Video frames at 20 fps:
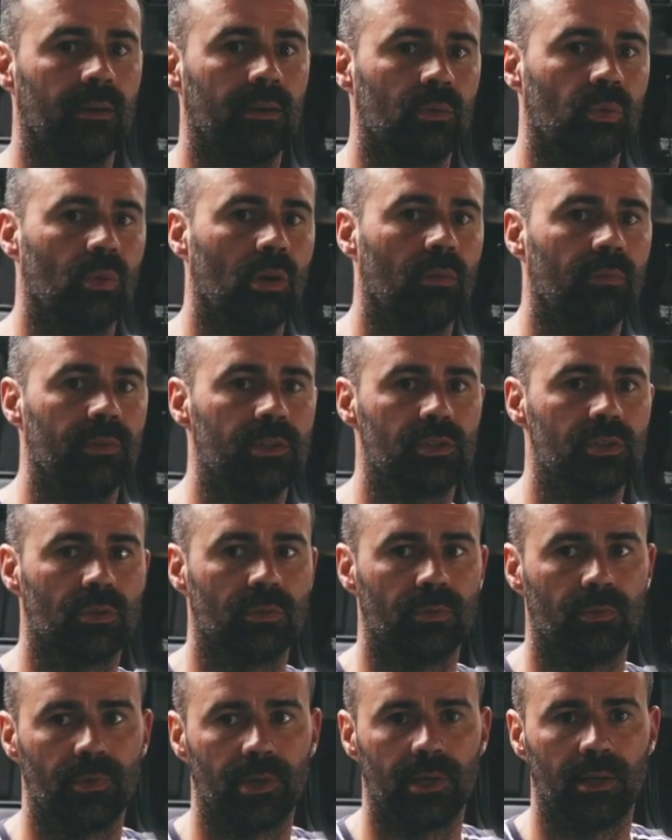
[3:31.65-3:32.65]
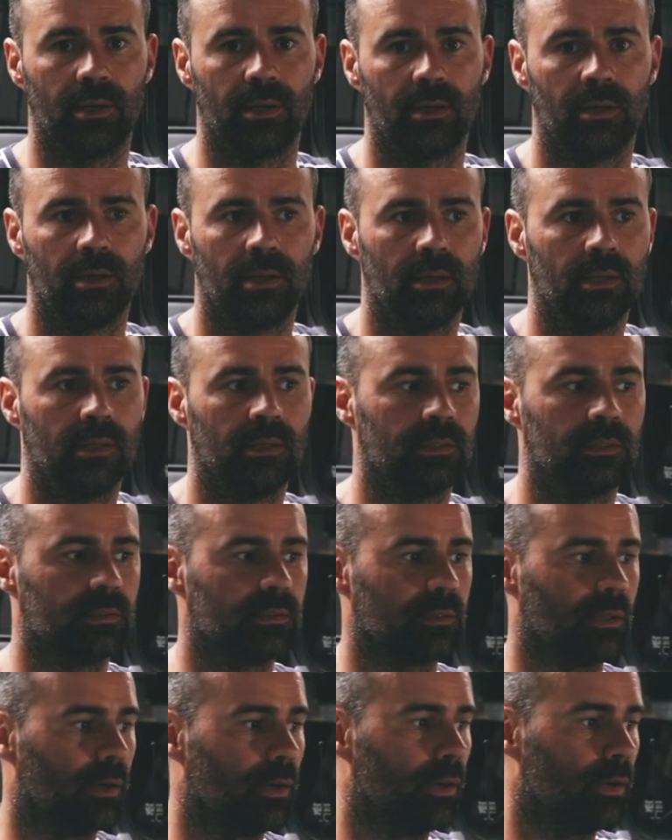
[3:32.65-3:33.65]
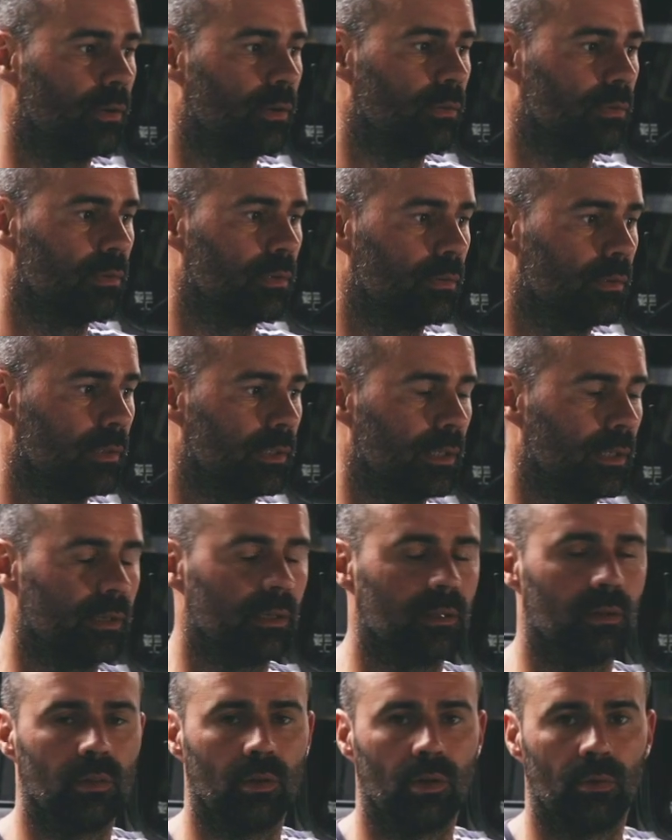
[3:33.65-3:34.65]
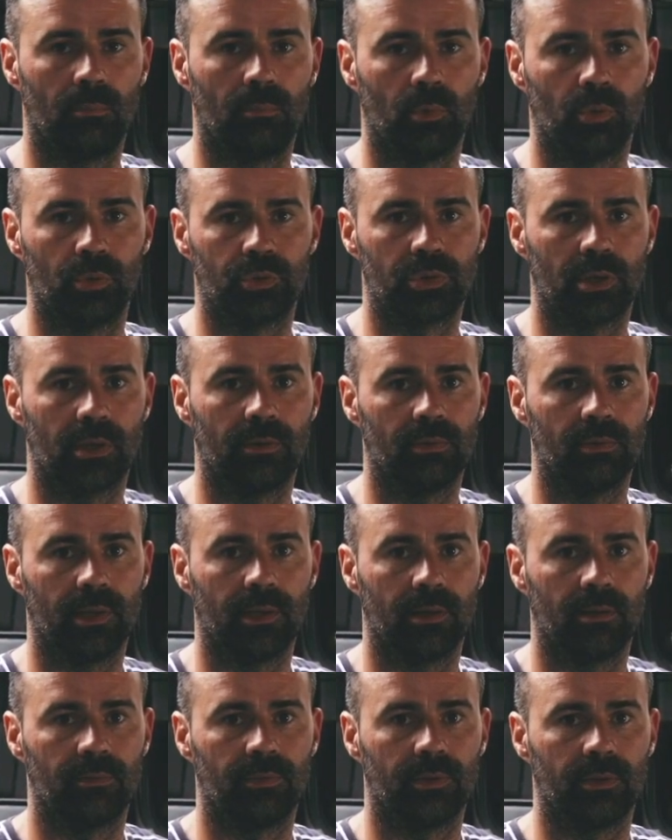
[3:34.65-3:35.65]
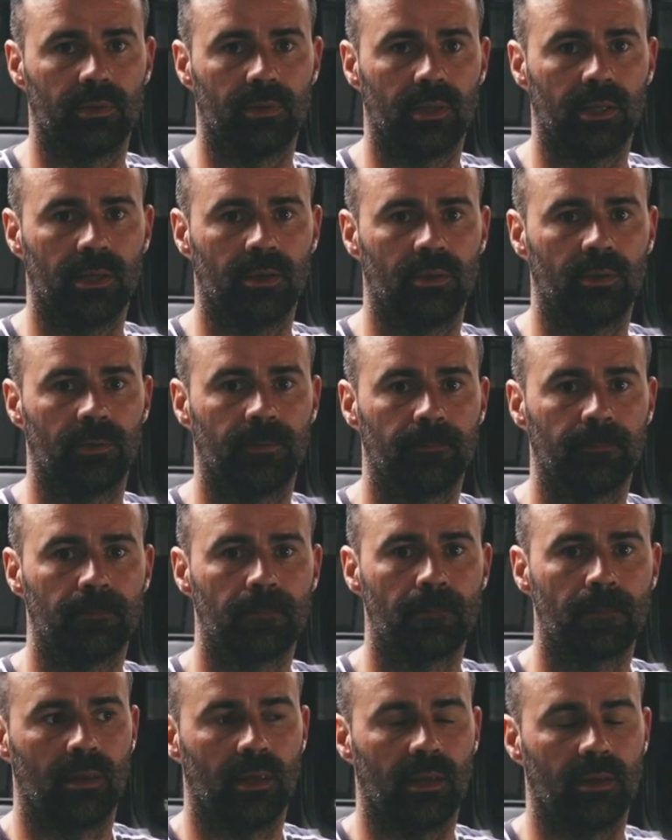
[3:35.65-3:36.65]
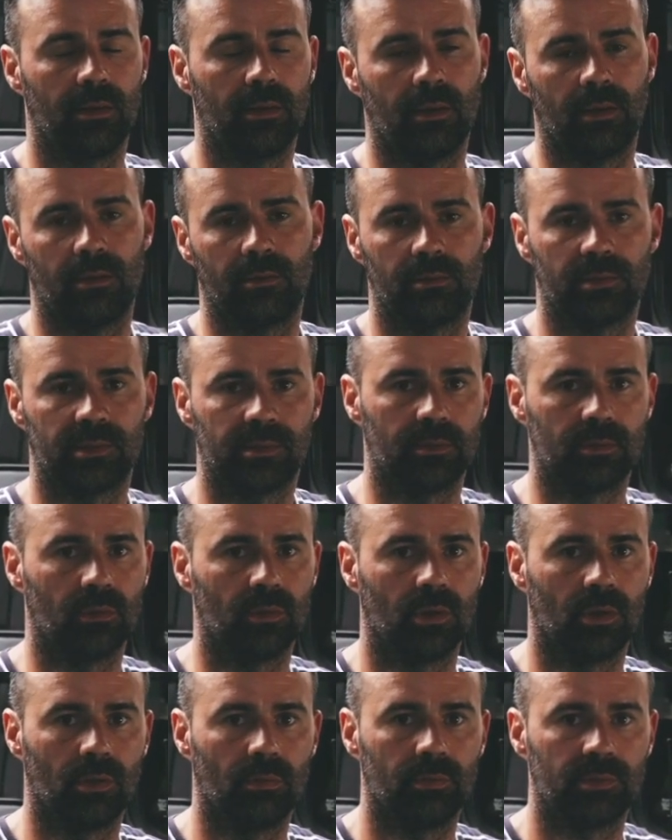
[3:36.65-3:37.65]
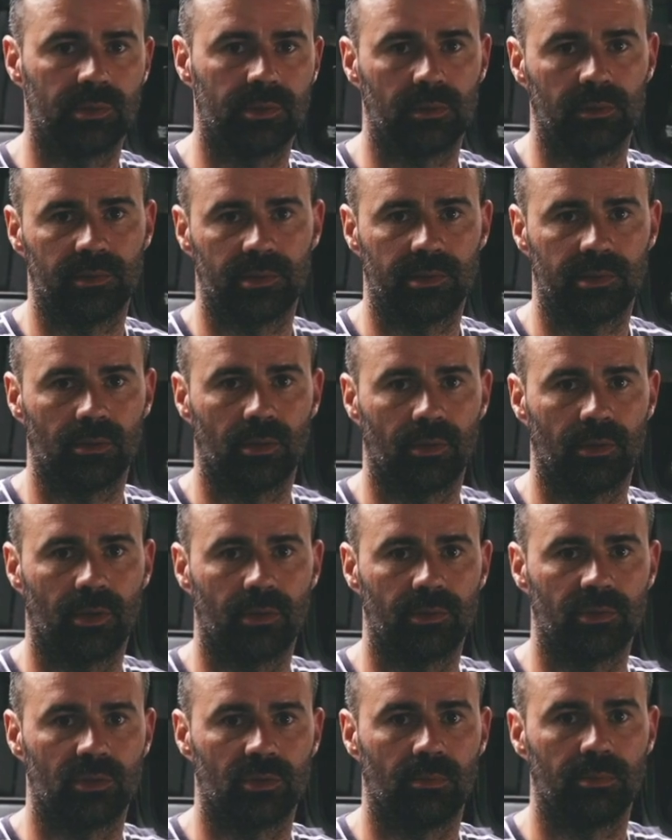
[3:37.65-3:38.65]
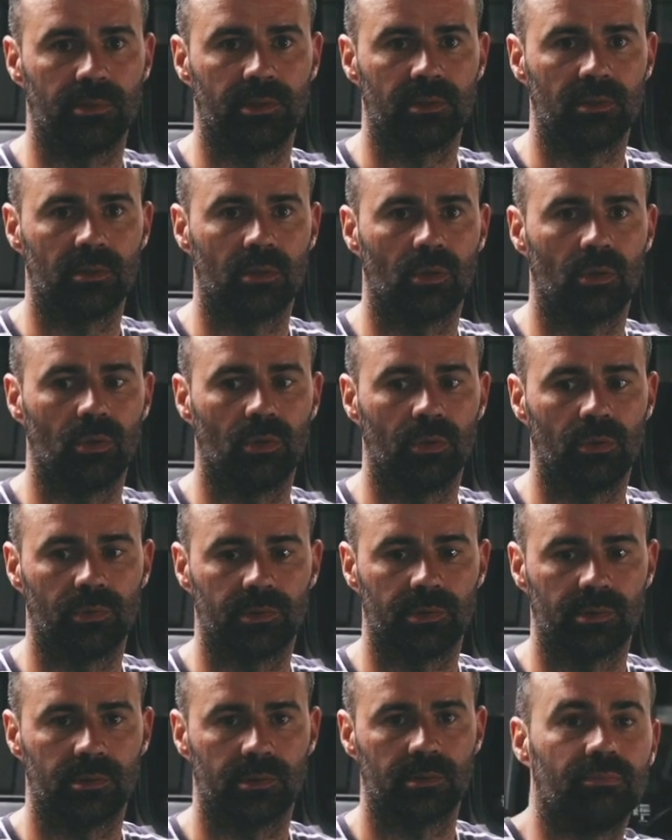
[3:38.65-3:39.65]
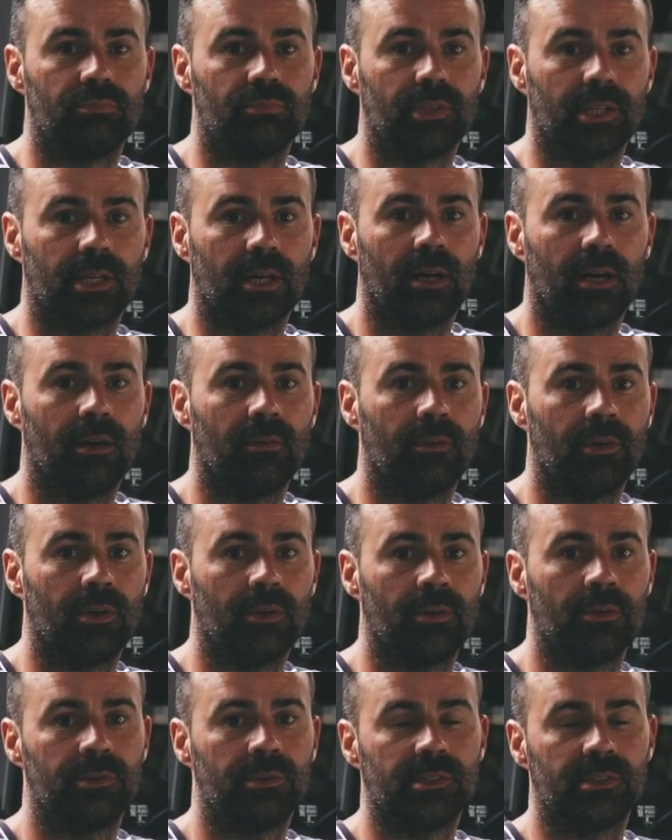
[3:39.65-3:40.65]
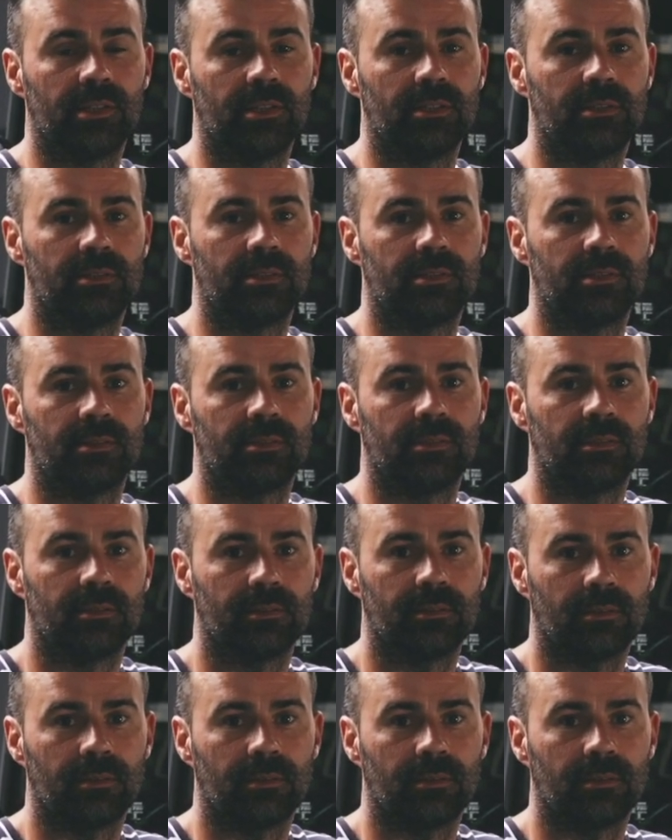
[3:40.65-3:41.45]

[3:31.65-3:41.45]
a 12-inch on the rear, so getting a lot more travel out of it now. And still sitting on those Dobinson coils. Recaro seats,